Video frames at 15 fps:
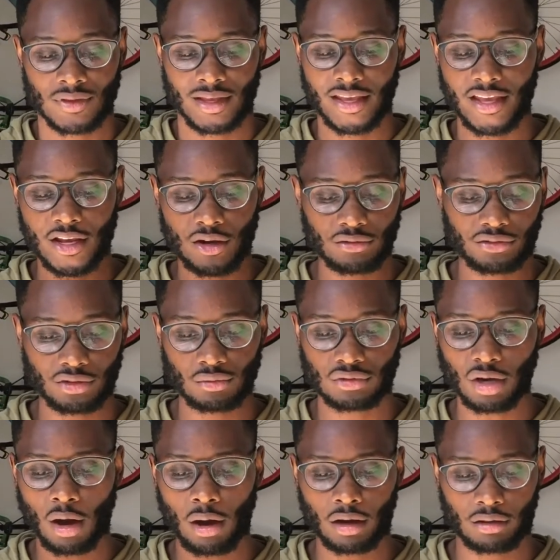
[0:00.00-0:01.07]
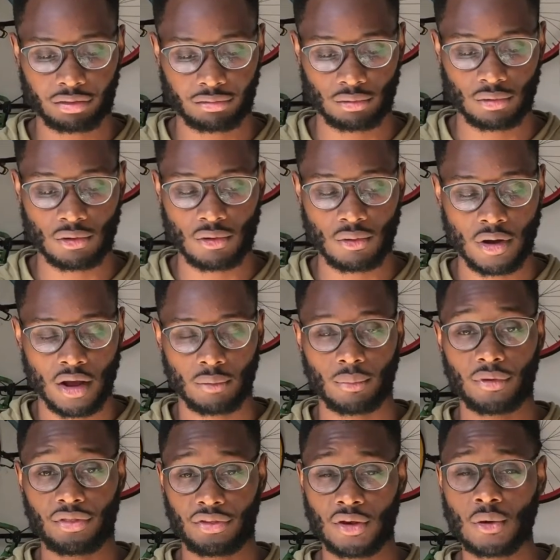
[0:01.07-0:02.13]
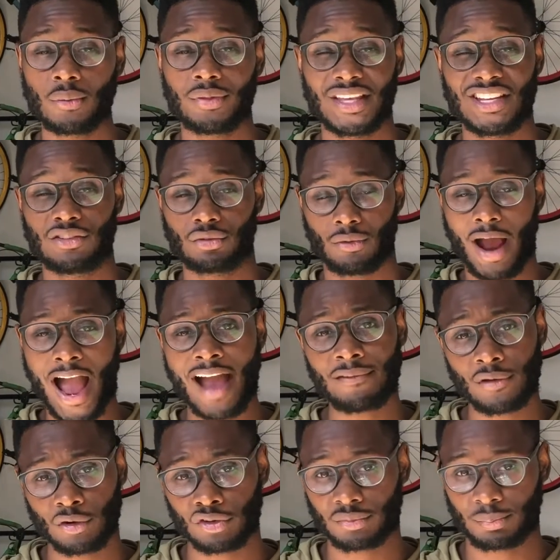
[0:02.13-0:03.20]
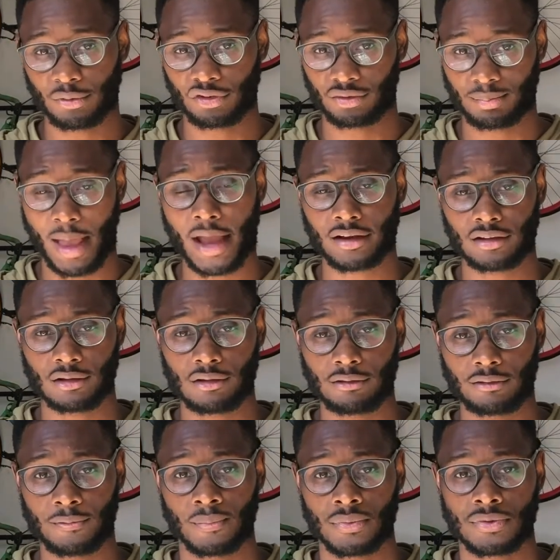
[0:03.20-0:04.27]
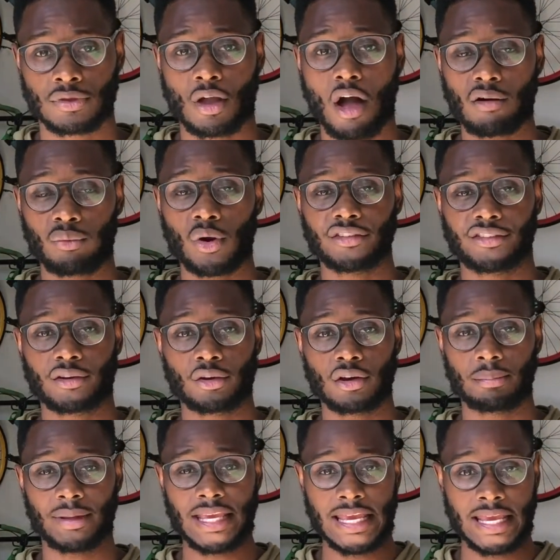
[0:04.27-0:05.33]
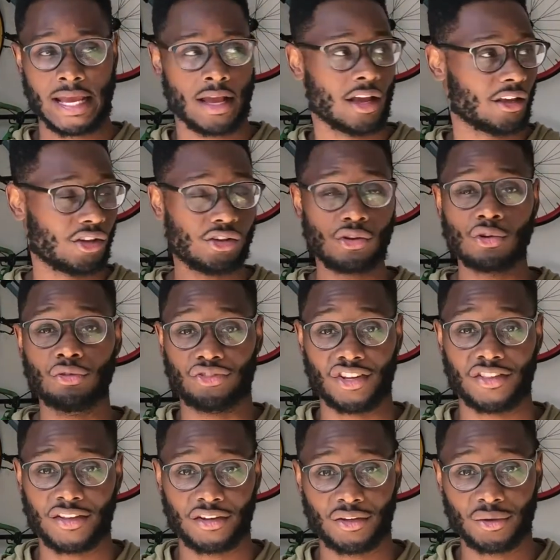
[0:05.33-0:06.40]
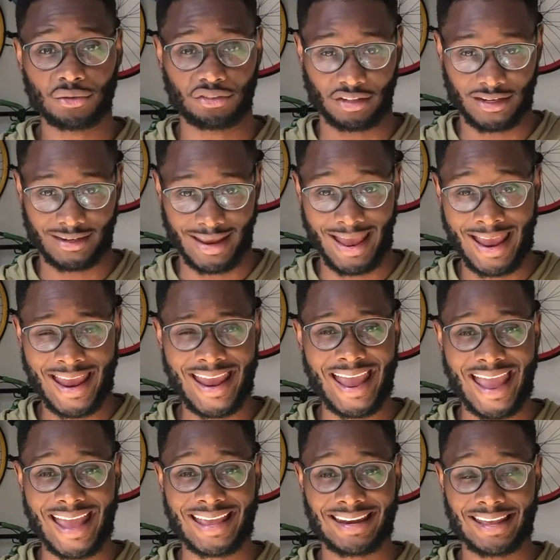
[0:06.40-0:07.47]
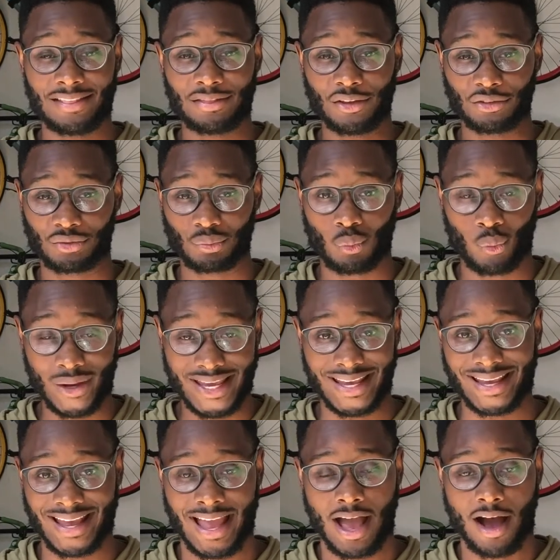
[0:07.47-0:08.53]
here to talk through with you the driver's perspective of what's going to be huge in the news today and in this week,